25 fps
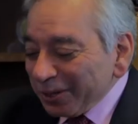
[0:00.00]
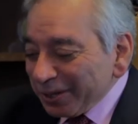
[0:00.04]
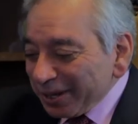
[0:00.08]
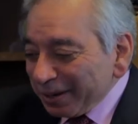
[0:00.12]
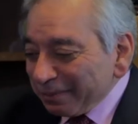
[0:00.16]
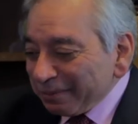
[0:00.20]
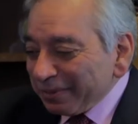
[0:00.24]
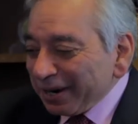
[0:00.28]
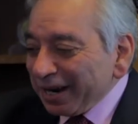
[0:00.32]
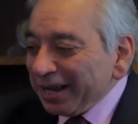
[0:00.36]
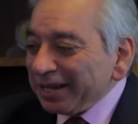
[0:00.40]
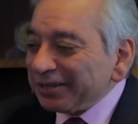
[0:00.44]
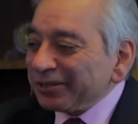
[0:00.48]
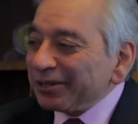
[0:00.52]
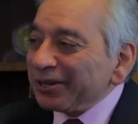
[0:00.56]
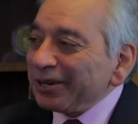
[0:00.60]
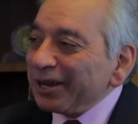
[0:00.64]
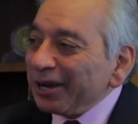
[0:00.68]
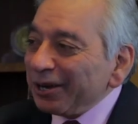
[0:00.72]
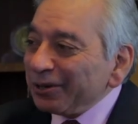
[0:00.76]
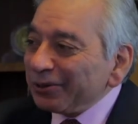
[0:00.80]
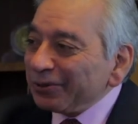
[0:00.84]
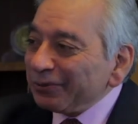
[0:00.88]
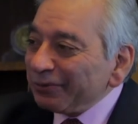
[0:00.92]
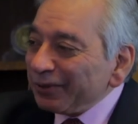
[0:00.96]
the branch
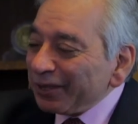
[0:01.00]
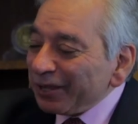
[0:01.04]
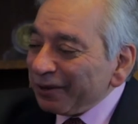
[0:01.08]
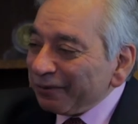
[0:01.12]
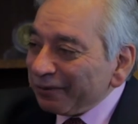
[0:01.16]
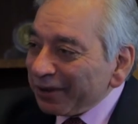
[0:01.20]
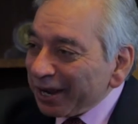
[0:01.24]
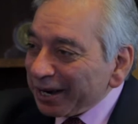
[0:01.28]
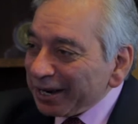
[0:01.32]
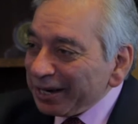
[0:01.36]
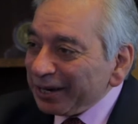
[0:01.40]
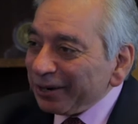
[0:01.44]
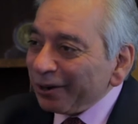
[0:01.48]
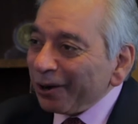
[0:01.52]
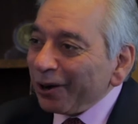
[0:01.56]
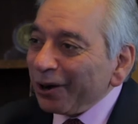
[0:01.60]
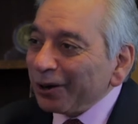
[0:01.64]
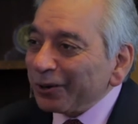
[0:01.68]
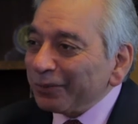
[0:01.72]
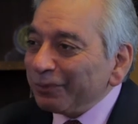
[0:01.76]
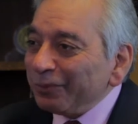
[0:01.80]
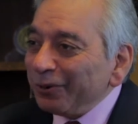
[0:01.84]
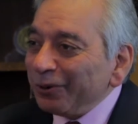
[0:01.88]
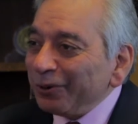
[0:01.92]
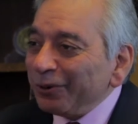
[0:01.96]
down with a very
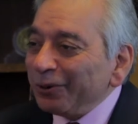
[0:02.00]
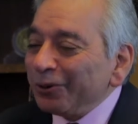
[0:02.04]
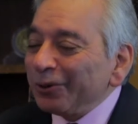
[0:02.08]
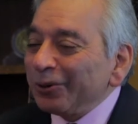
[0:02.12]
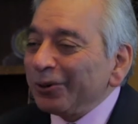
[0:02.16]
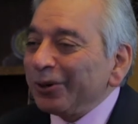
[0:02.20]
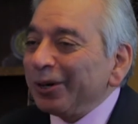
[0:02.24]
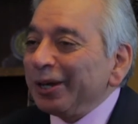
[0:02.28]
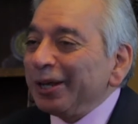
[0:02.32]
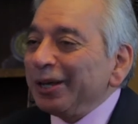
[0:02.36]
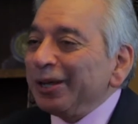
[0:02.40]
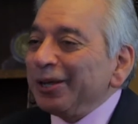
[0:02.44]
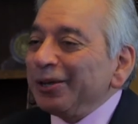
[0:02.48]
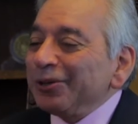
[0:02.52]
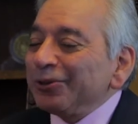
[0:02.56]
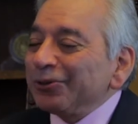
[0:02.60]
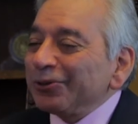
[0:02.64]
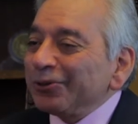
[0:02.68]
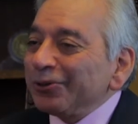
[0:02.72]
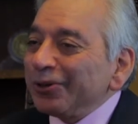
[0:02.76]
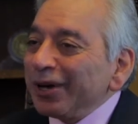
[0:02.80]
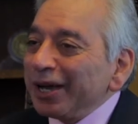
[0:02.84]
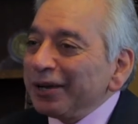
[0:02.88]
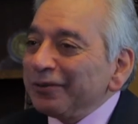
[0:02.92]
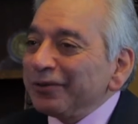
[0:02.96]
long pole.
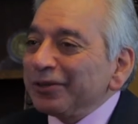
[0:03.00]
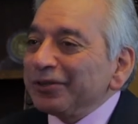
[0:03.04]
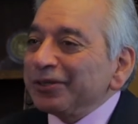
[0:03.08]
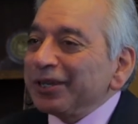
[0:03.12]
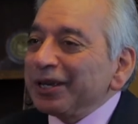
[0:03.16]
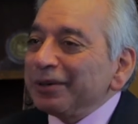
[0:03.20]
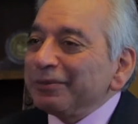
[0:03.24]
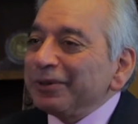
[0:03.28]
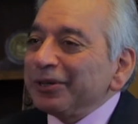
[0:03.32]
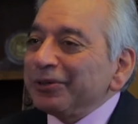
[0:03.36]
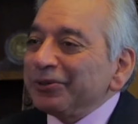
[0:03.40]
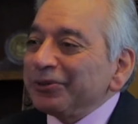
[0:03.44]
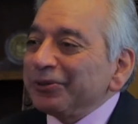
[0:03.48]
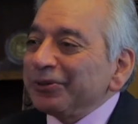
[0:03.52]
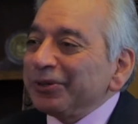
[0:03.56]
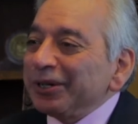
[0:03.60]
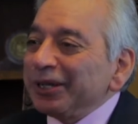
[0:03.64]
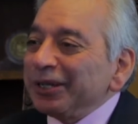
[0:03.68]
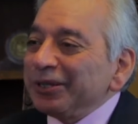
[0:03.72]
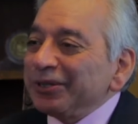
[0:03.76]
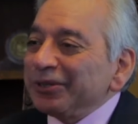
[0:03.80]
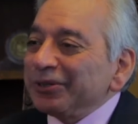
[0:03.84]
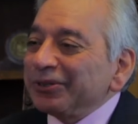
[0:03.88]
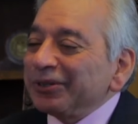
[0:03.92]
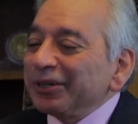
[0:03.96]
So I was able to
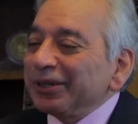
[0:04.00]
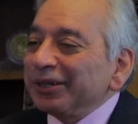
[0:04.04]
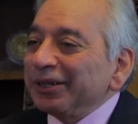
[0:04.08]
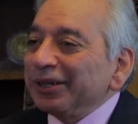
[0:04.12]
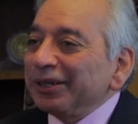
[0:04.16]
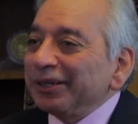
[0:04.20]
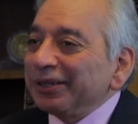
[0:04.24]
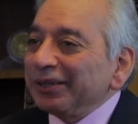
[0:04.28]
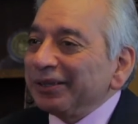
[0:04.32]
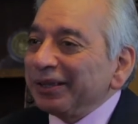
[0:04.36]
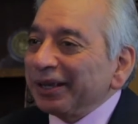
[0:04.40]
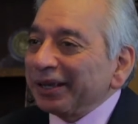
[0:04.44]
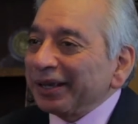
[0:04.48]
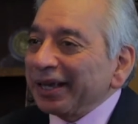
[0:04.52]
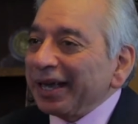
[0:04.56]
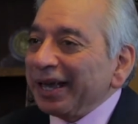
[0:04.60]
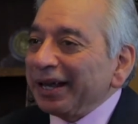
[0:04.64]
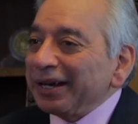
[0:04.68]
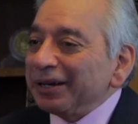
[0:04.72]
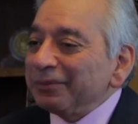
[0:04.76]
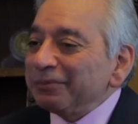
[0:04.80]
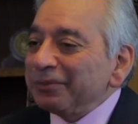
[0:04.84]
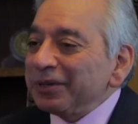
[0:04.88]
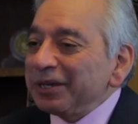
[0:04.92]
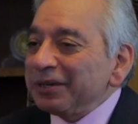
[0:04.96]
reach the
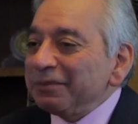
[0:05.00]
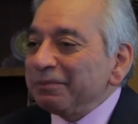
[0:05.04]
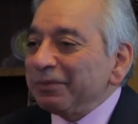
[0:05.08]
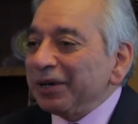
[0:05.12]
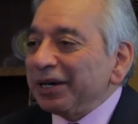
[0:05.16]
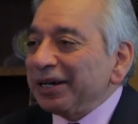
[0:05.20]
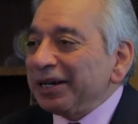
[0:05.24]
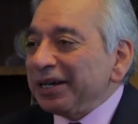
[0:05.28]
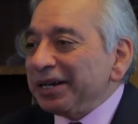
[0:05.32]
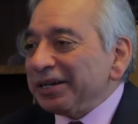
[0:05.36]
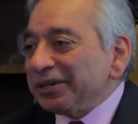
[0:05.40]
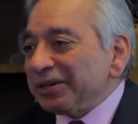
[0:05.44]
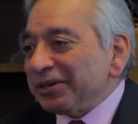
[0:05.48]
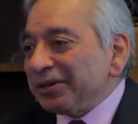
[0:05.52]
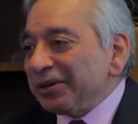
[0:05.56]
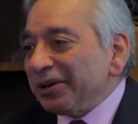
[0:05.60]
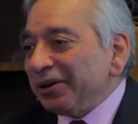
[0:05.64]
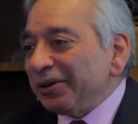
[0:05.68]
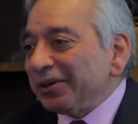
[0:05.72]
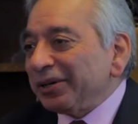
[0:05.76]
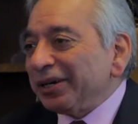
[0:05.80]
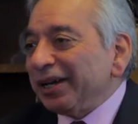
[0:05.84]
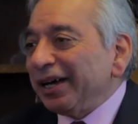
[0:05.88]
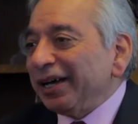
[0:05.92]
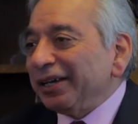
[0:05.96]
canopy, but later
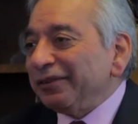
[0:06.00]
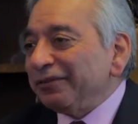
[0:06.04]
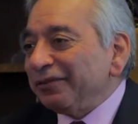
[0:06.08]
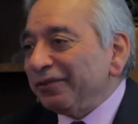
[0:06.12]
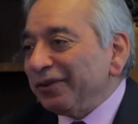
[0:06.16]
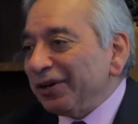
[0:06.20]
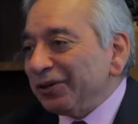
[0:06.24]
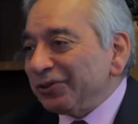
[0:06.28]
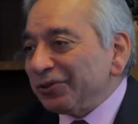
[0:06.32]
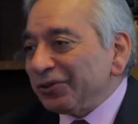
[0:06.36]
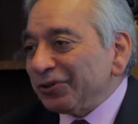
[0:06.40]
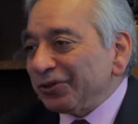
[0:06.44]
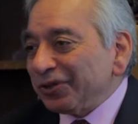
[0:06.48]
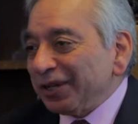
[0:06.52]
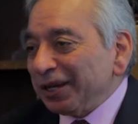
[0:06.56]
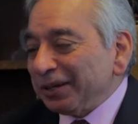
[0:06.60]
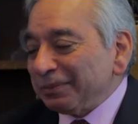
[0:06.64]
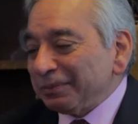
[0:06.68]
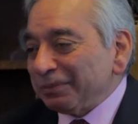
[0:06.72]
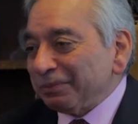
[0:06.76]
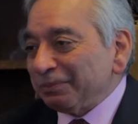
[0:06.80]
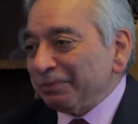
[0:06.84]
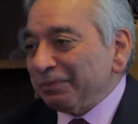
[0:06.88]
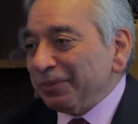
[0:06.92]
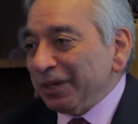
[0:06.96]
on I found
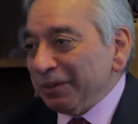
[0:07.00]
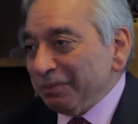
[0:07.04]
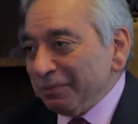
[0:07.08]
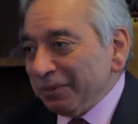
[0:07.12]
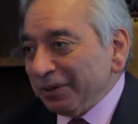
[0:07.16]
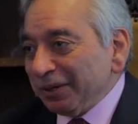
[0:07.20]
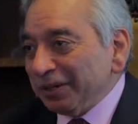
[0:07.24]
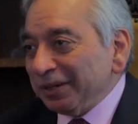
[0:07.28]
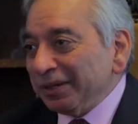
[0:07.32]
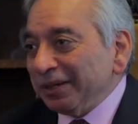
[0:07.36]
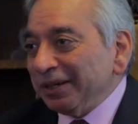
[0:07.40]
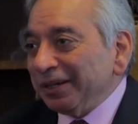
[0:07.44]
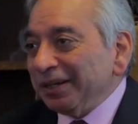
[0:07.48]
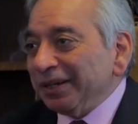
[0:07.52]
some people